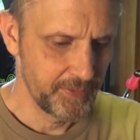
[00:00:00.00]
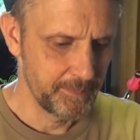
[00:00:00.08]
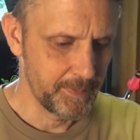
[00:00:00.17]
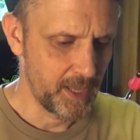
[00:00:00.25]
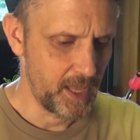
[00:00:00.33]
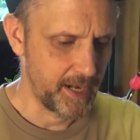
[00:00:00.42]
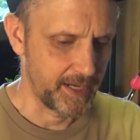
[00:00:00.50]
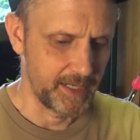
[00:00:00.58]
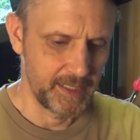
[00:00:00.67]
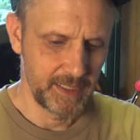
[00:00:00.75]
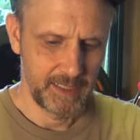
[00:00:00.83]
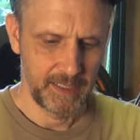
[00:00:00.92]

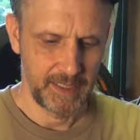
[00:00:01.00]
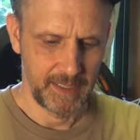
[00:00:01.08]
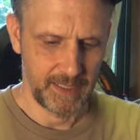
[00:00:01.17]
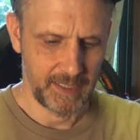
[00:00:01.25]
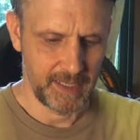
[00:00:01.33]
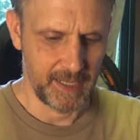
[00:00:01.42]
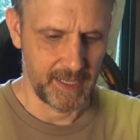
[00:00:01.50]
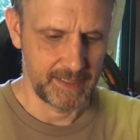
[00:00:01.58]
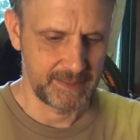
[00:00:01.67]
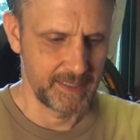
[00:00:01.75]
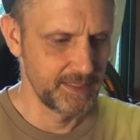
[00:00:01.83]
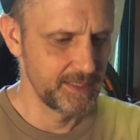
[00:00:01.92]
body
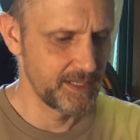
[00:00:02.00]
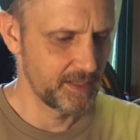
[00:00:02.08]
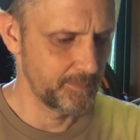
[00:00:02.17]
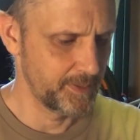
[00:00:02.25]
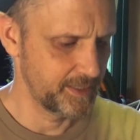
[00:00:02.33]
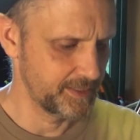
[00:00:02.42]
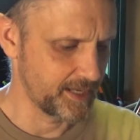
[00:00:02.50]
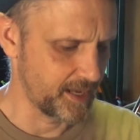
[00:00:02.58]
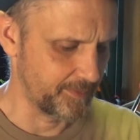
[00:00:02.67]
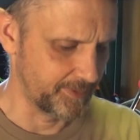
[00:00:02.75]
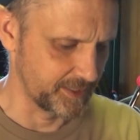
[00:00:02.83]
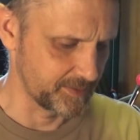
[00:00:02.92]
has a little bit of
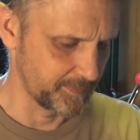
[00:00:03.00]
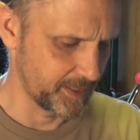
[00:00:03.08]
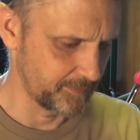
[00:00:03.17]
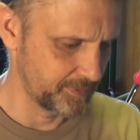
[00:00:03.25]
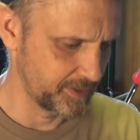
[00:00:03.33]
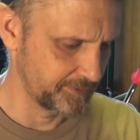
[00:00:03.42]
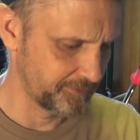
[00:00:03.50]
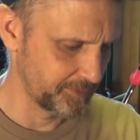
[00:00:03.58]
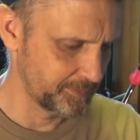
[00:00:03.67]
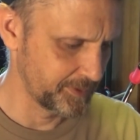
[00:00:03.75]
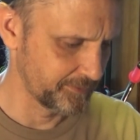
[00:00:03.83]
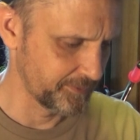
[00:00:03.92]
damage. My beautiful,
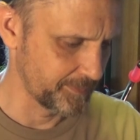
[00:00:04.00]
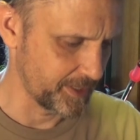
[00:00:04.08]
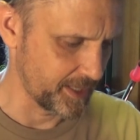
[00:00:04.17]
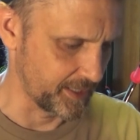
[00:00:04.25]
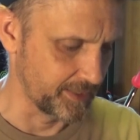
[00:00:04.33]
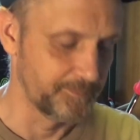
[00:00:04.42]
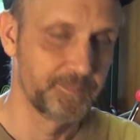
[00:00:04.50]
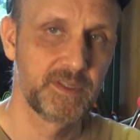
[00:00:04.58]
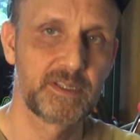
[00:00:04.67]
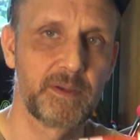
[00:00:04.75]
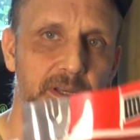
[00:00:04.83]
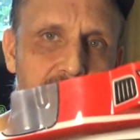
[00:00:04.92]
beautiful body.
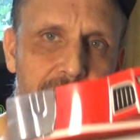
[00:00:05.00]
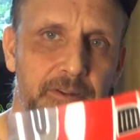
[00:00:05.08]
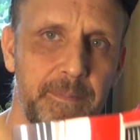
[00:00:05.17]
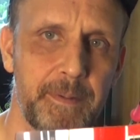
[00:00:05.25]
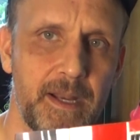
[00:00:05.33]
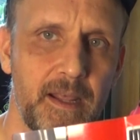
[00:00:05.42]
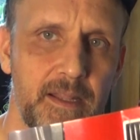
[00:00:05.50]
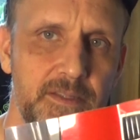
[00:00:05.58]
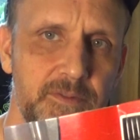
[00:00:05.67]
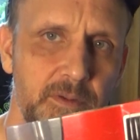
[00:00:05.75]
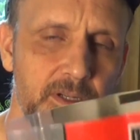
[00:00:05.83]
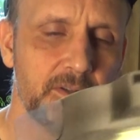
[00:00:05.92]
So when you flip it on
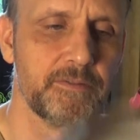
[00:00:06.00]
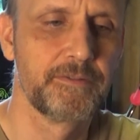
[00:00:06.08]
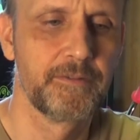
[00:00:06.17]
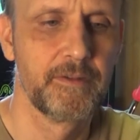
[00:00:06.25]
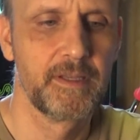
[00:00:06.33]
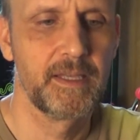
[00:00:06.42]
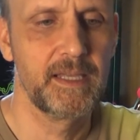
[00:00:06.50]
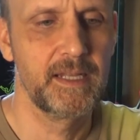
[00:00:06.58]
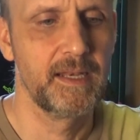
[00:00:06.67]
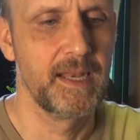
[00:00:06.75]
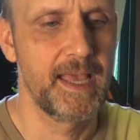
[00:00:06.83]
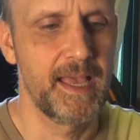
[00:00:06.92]
its roof,
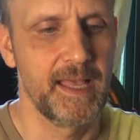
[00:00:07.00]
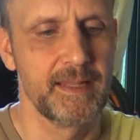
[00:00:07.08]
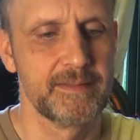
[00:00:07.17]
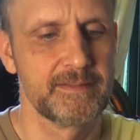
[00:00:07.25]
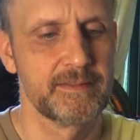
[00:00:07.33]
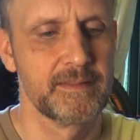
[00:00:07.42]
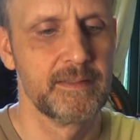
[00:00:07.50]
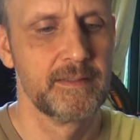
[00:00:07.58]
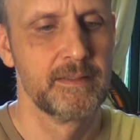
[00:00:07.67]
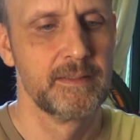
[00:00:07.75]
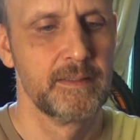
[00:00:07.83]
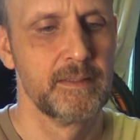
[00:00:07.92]
it
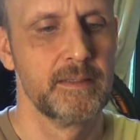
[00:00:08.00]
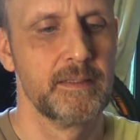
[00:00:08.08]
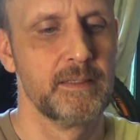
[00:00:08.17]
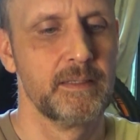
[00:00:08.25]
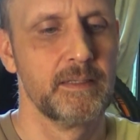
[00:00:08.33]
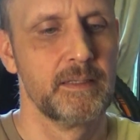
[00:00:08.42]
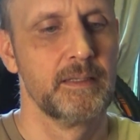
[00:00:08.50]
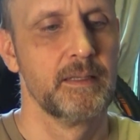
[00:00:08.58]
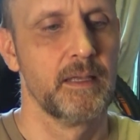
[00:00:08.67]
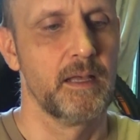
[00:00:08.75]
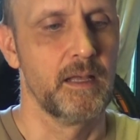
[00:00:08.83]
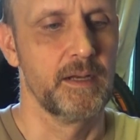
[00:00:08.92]
lands
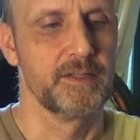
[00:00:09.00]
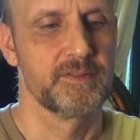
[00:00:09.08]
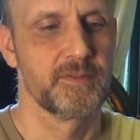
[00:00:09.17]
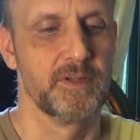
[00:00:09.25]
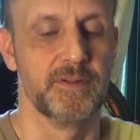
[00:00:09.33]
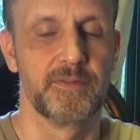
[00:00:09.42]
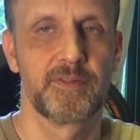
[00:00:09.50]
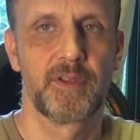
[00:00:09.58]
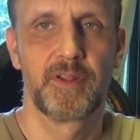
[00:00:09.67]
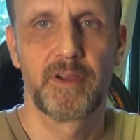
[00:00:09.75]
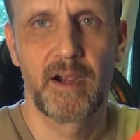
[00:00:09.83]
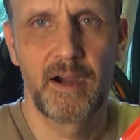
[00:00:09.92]
on its roof.
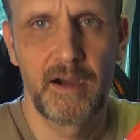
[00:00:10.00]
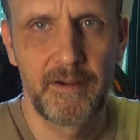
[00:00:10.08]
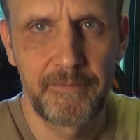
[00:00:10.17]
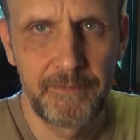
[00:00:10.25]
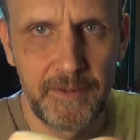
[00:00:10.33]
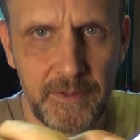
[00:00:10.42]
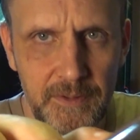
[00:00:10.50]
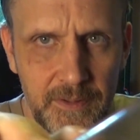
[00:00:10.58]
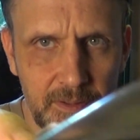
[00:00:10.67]
So there are a few